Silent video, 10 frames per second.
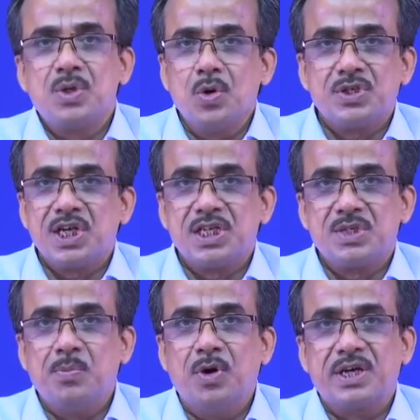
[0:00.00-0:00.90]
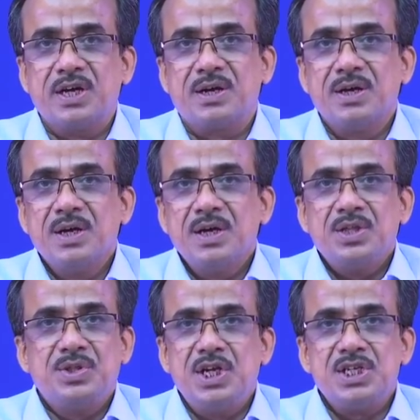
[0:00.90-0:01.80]
no such motor,
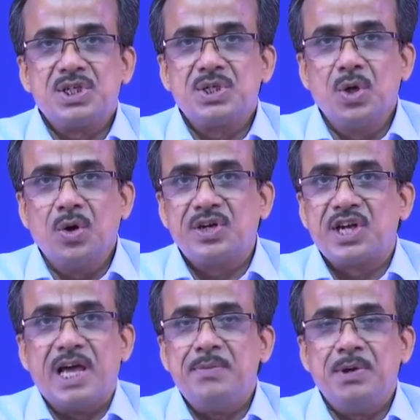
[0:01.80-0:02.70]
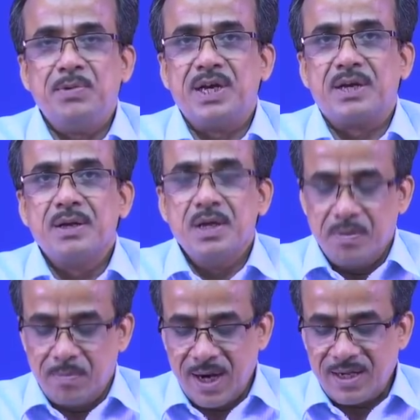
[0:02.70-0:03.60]
there is no drive unit
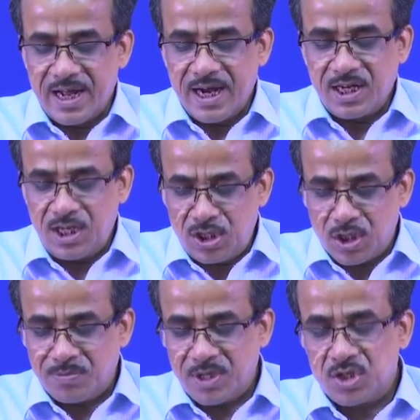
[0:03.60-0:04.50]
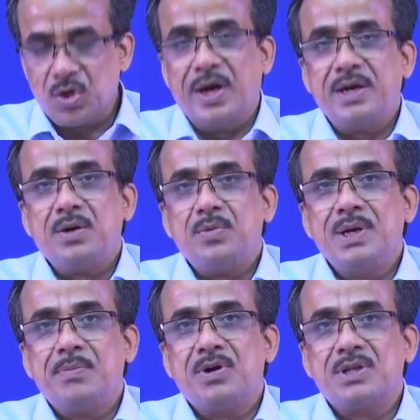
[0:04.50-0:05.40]
but at each of the joint we
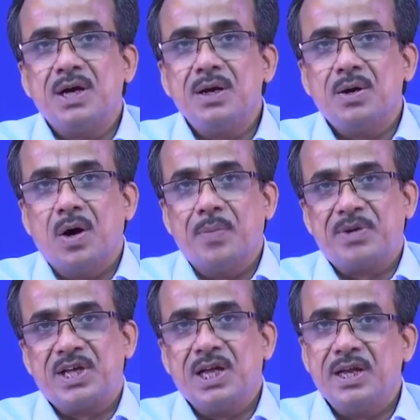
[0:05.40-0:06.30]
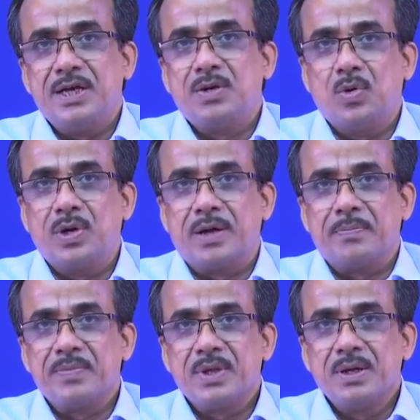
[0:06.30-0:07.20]
have got the optical encoder.
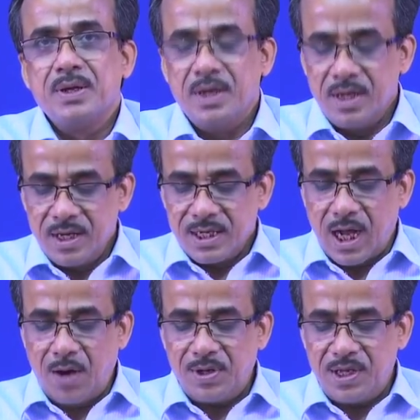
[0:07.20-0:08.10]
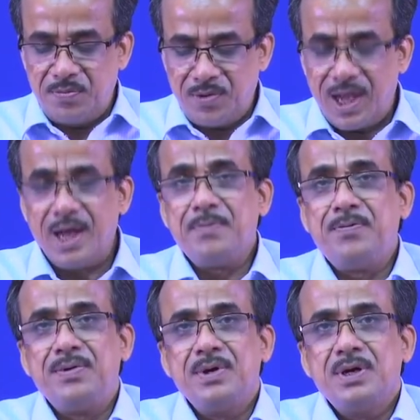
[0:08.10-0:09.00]
Now, if you have
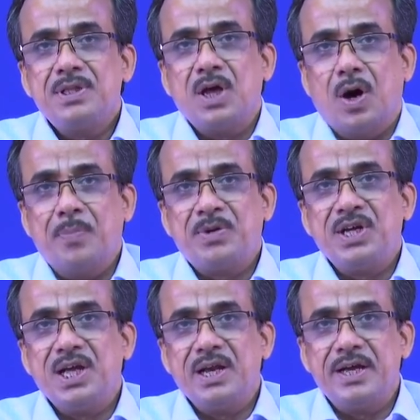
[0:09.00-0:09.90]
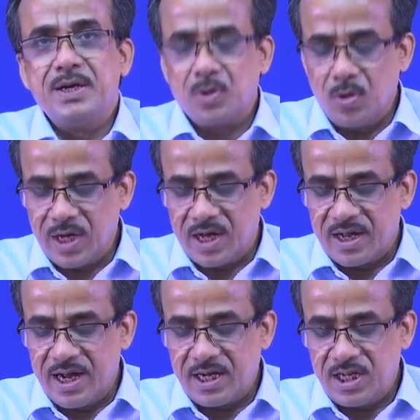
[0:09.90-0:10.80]
the optical encoder
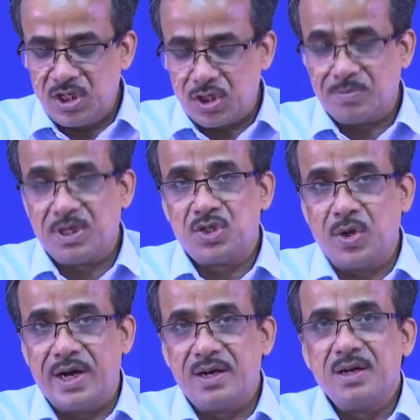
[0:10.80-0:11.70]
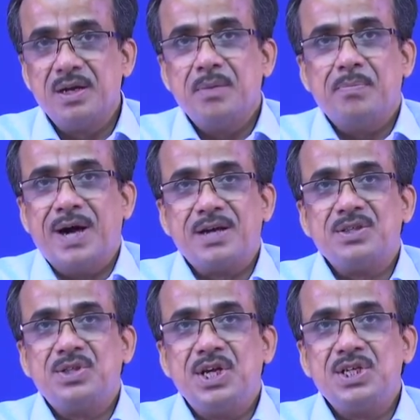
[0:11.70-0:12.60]
at each of the joint, but
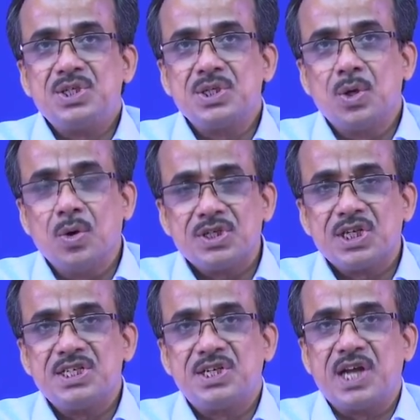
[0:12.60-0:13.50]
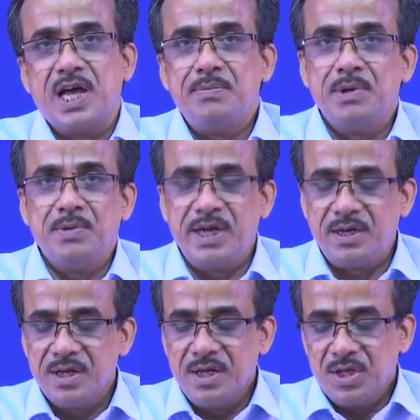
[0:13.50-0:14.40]
there is no such drive
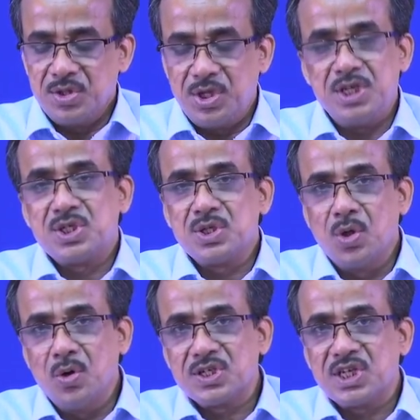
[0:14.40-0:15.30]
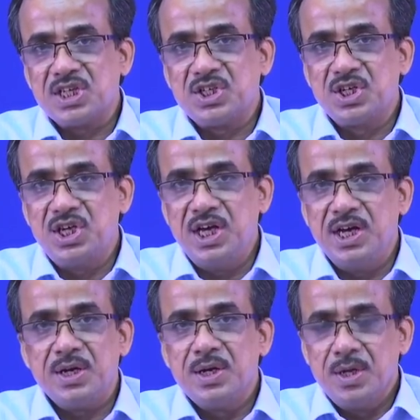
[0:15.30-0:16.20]
unit, there is no such
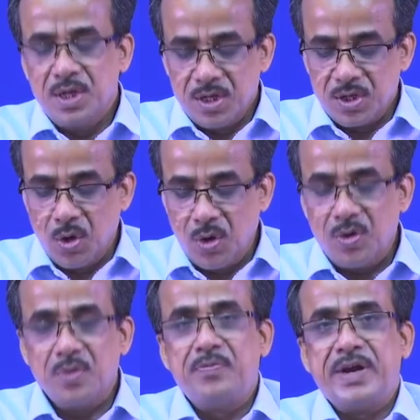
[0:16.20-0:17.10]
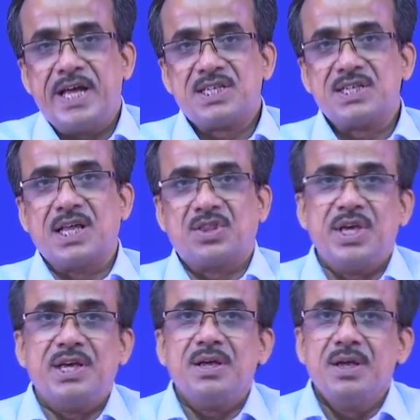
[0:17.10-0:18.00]
gear, no brakes,
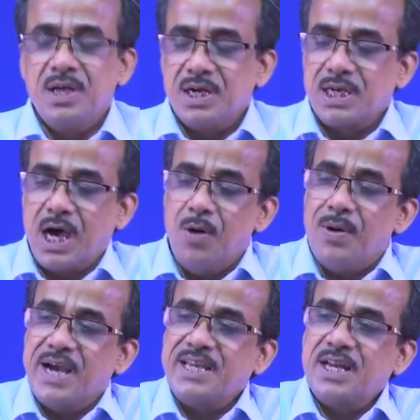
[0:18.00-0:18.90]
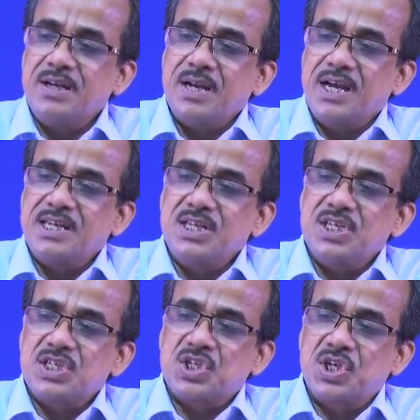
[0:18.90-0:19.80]
nothing. Now, I can I can
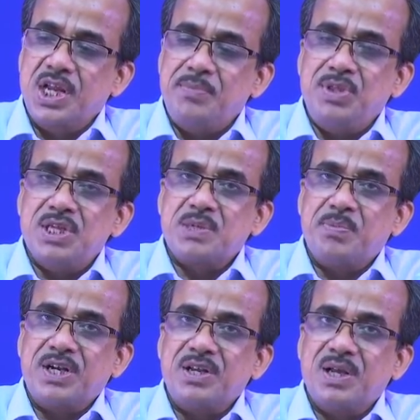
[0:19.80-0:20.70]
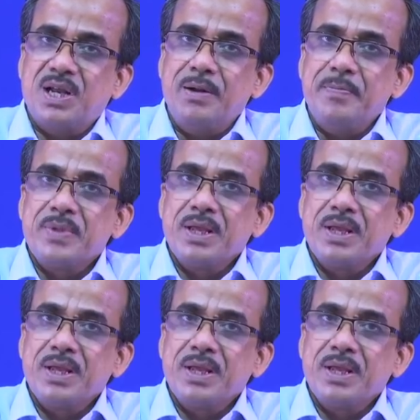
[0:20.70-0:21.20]
just grip this particular